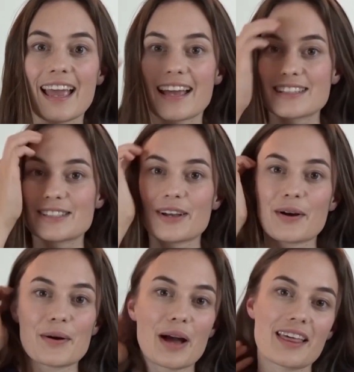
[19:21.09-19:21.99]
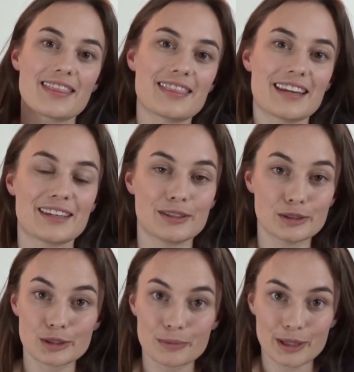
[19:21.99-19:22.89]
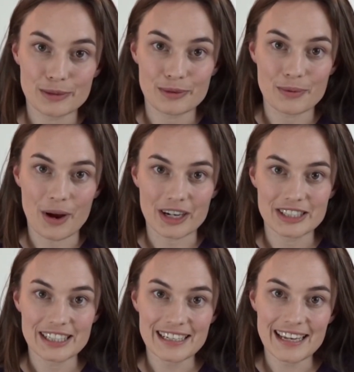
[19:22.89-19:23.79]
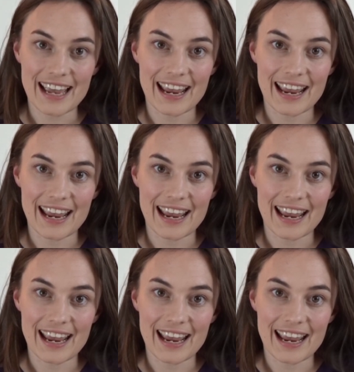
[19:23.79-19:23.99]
So thank you so much for watching,